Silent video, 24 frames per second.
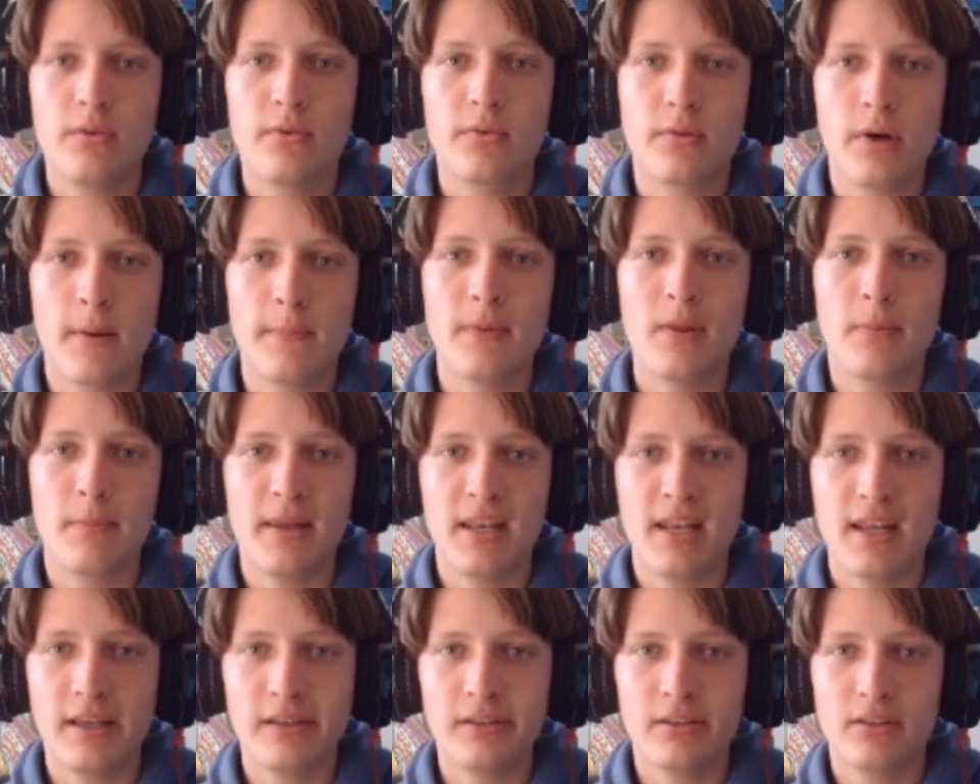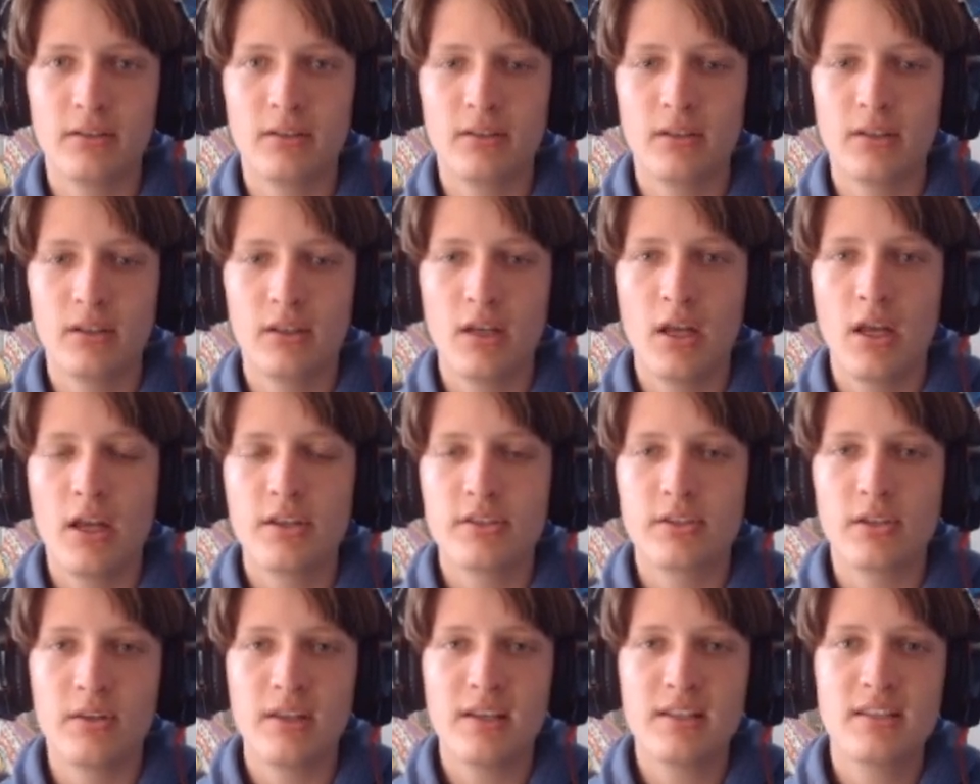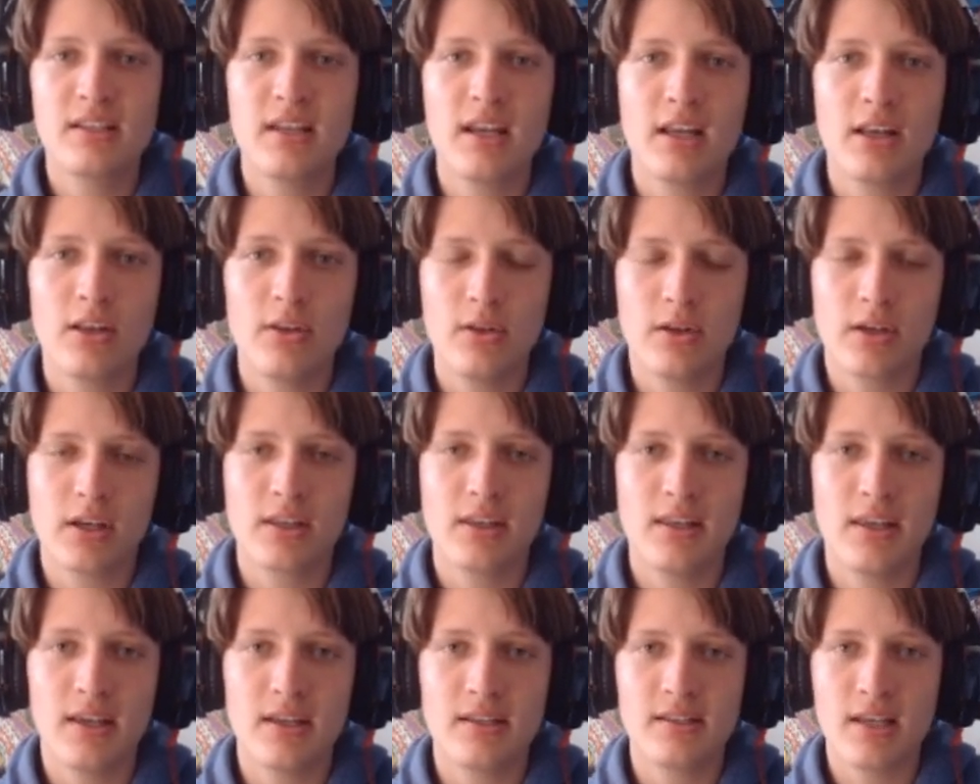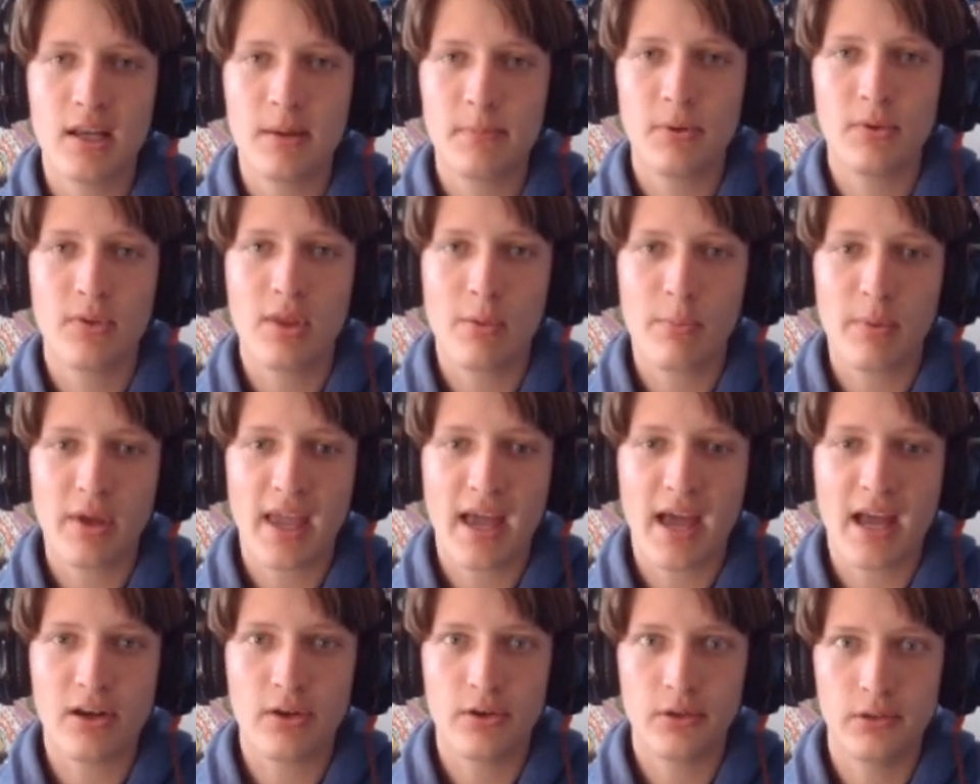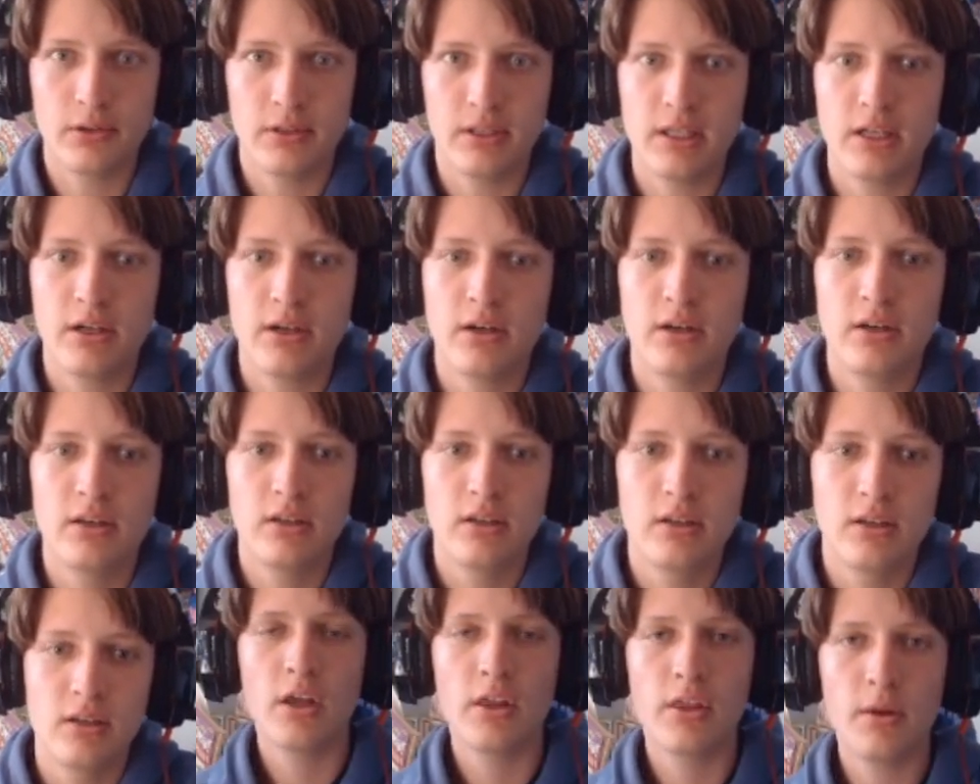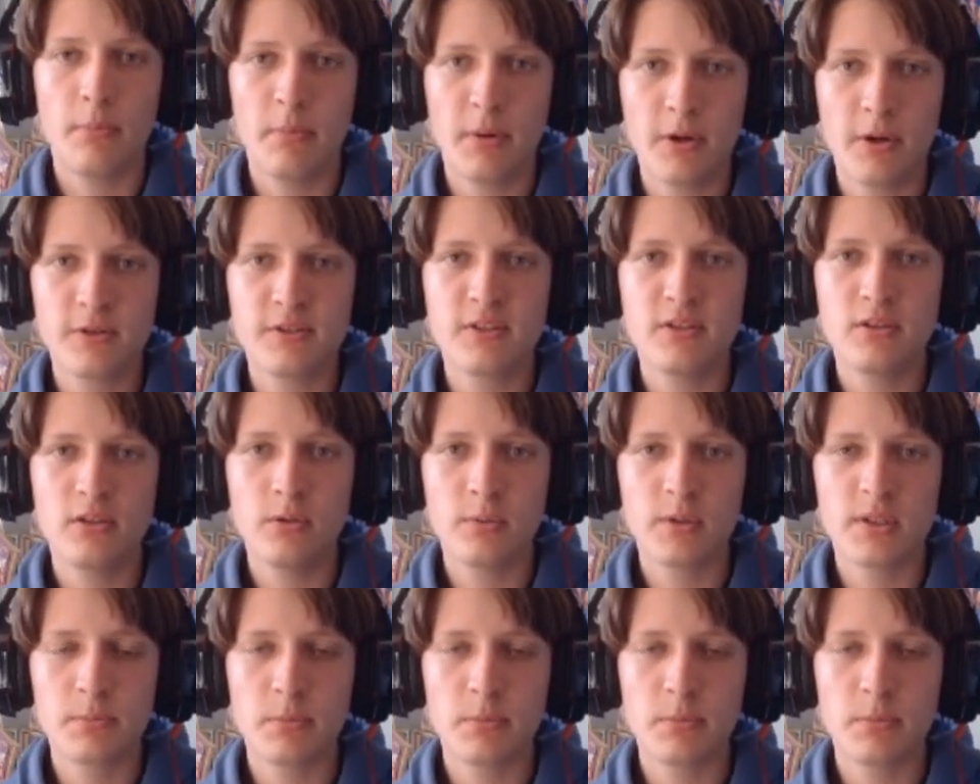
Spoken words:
from the bidding. So let's take a look at the example that we had earlier. The person who is